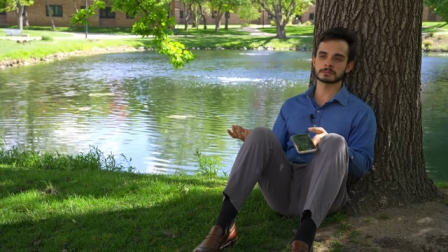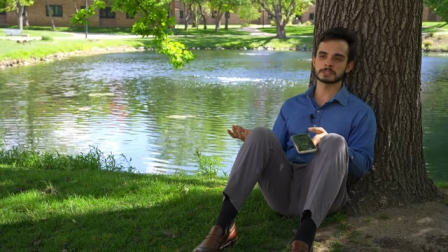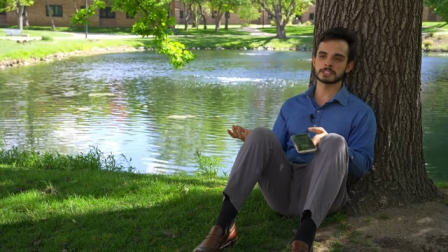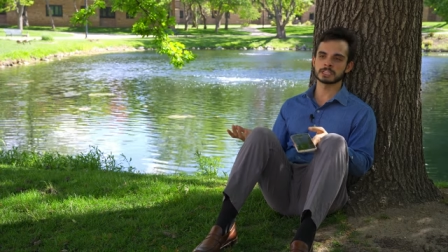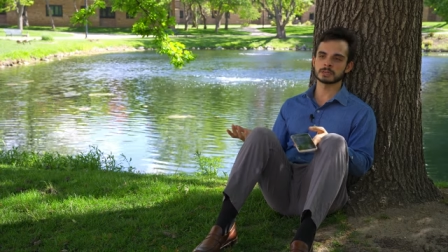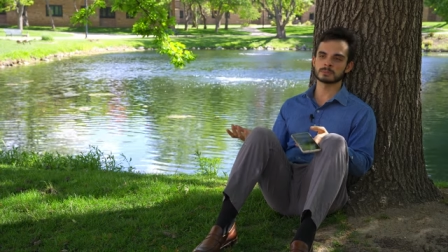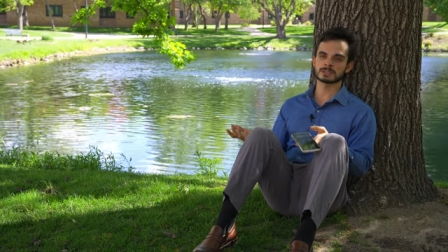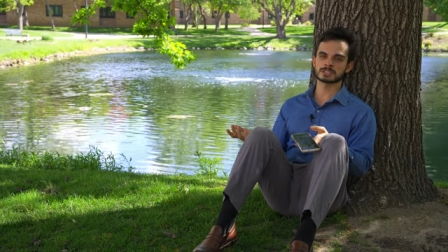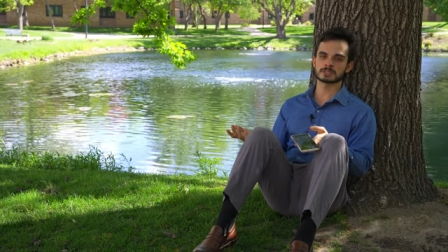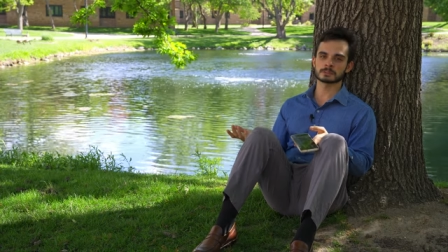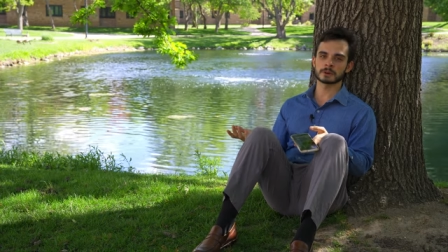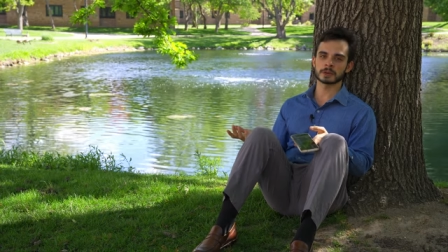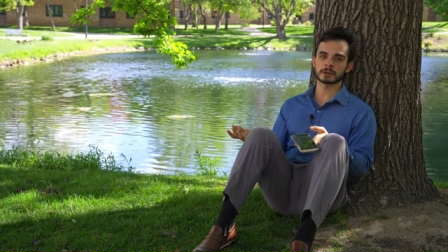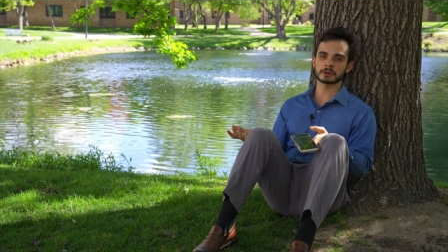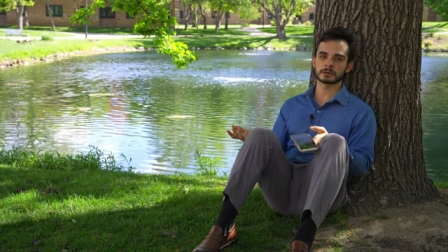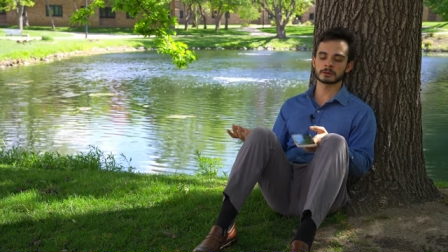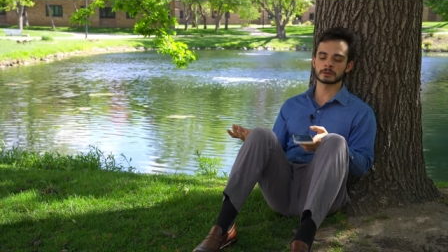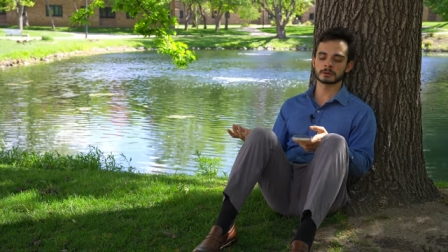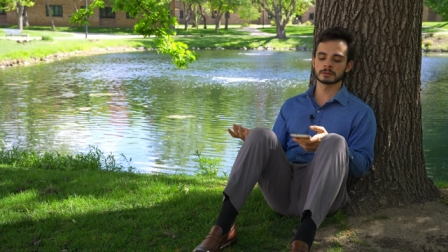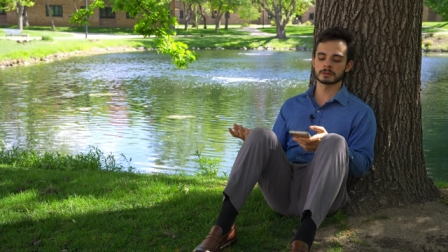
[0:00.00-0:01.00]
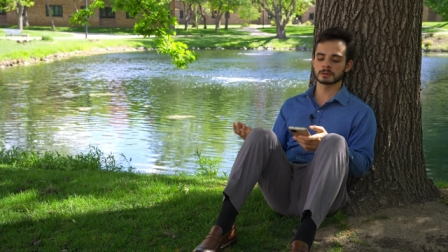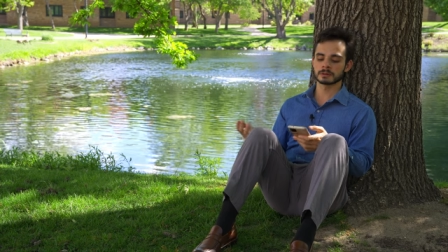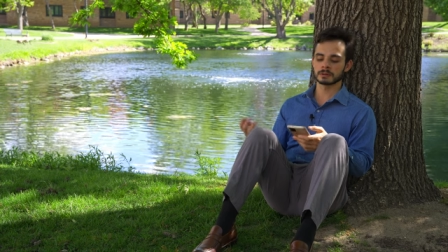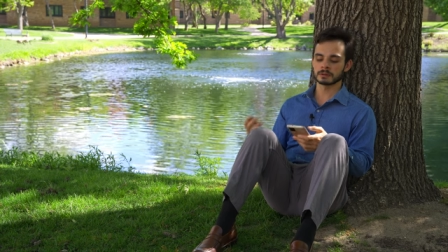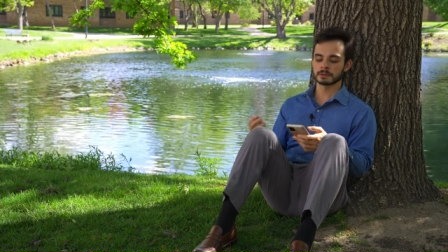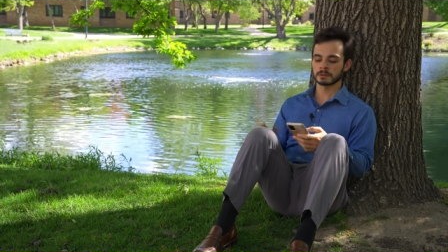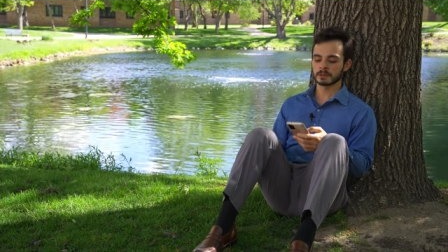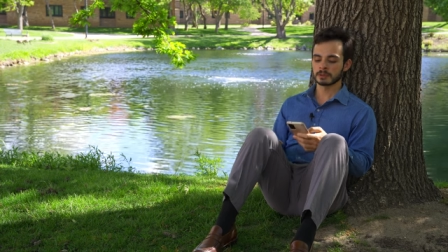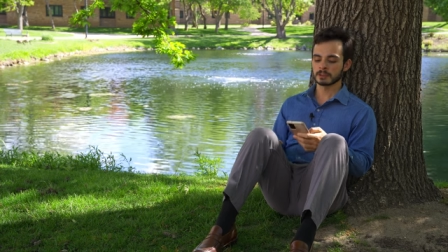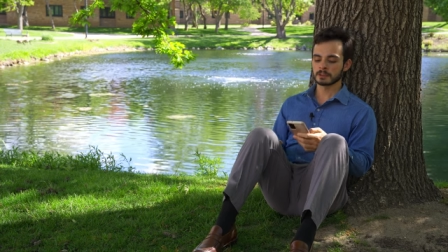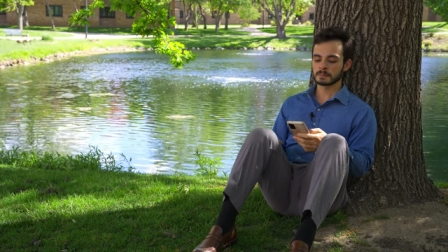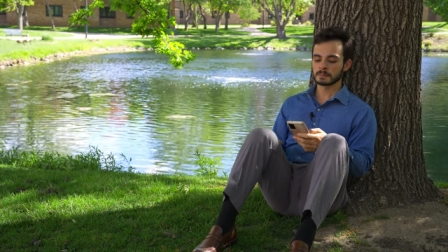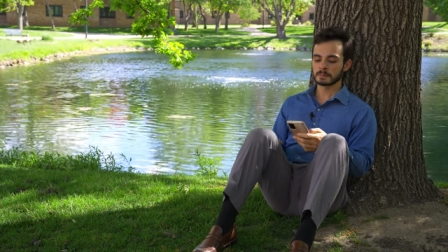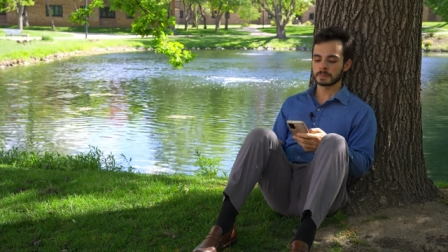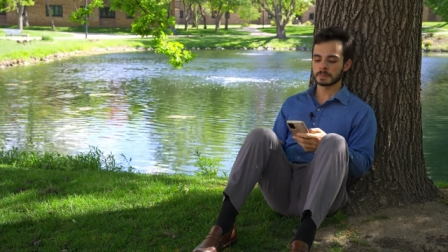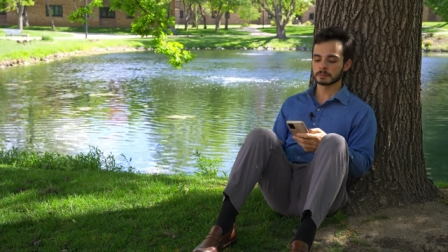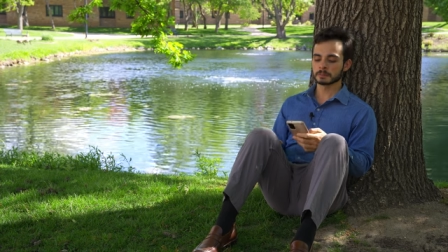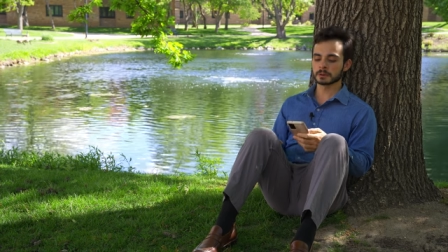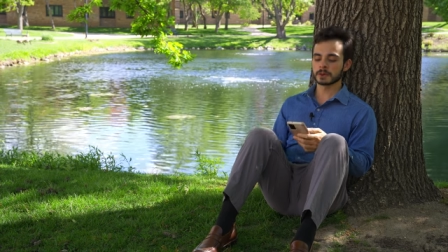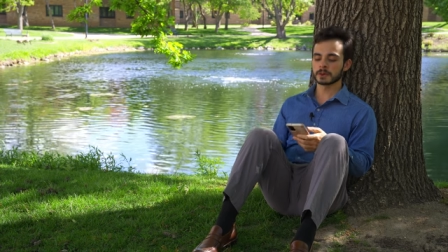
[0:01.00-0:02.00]
deep as a puddle.
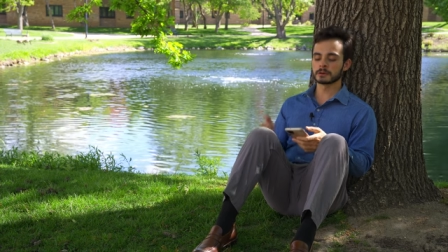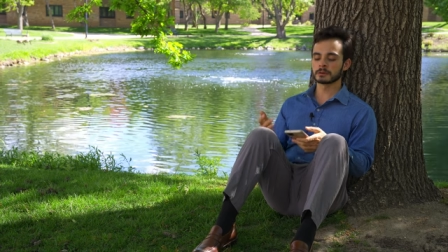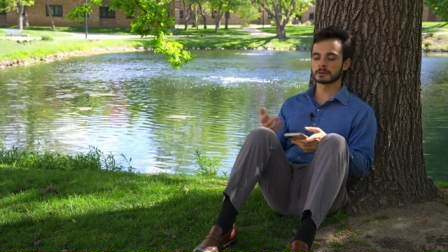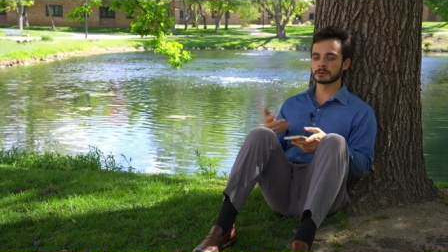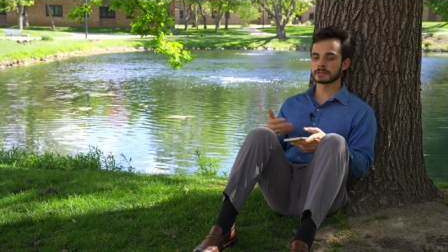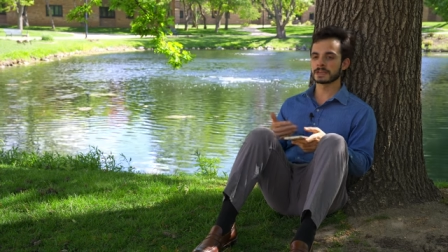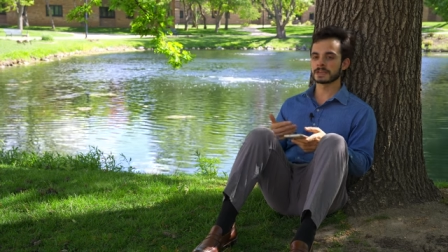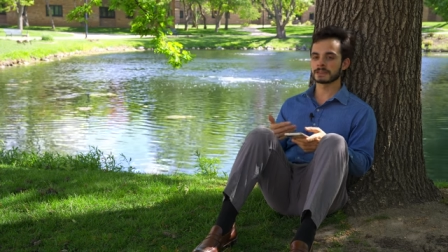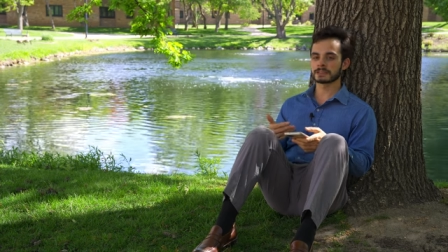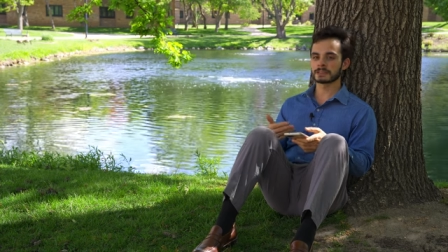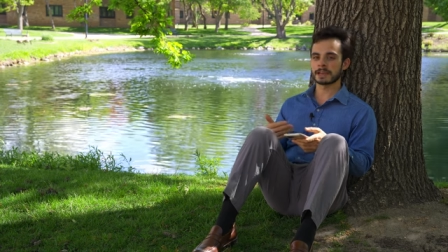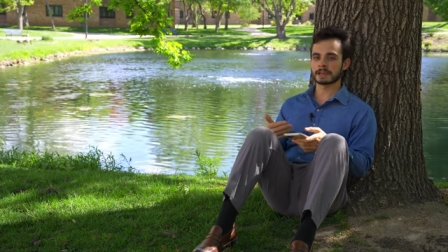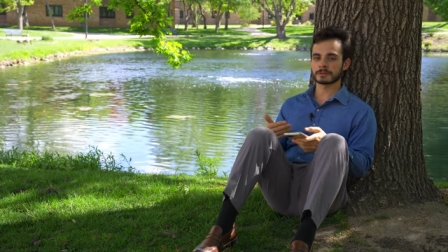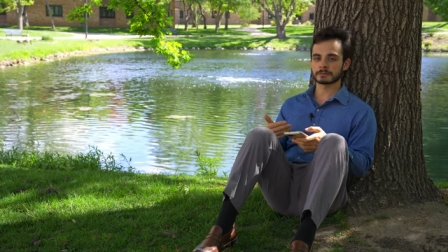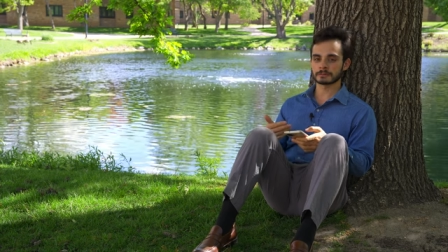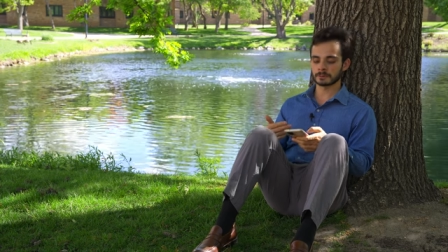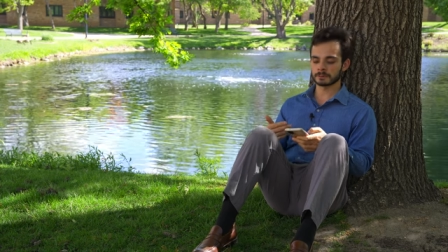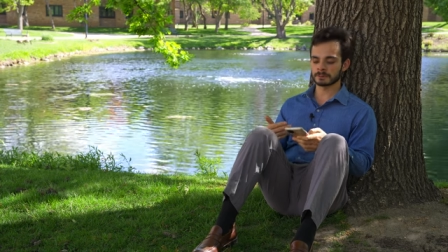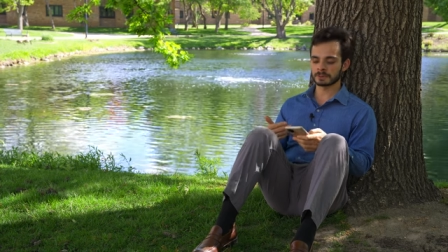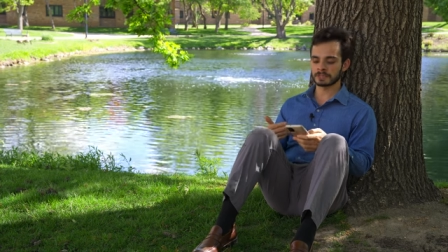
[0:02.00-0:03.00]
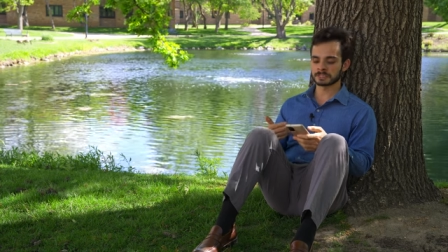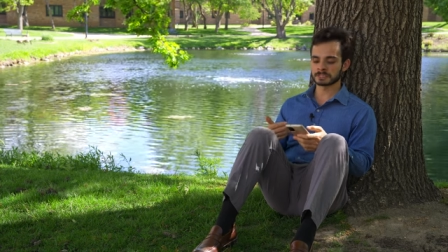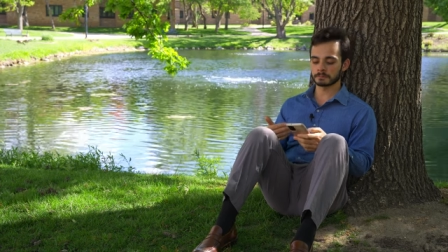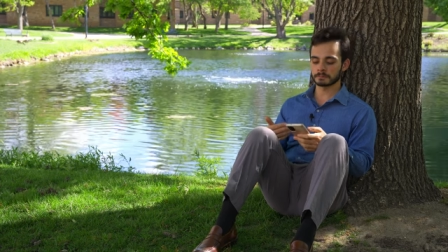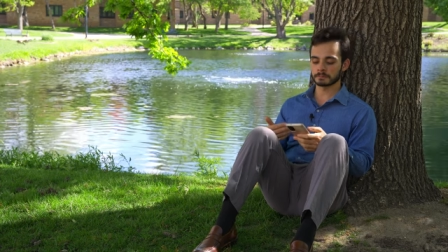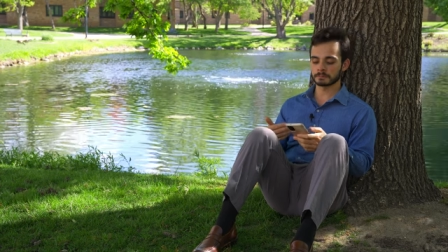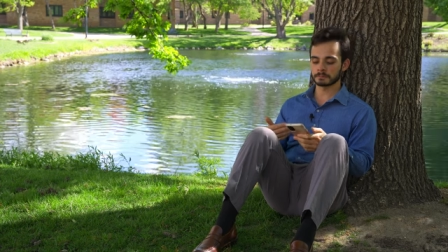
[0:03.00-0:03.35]
But I don't get that from this.